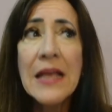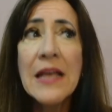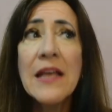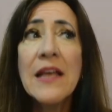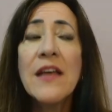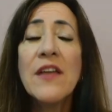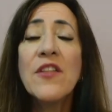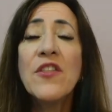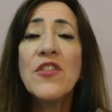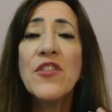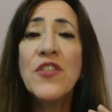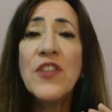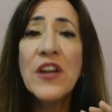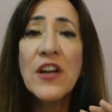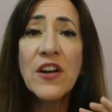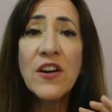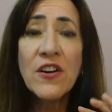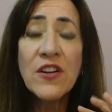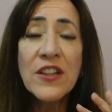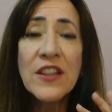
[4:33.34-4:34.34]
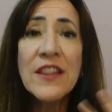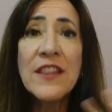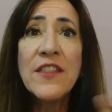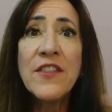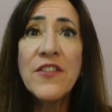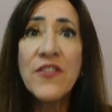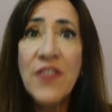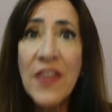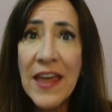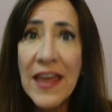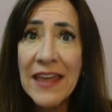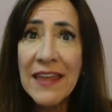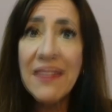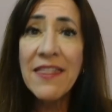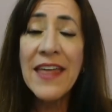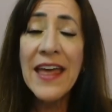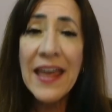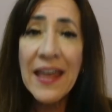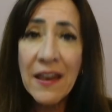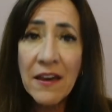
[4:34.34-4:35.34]
Yeah. There they
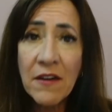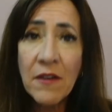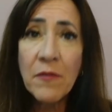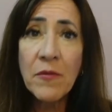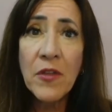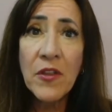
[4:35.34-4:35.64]
then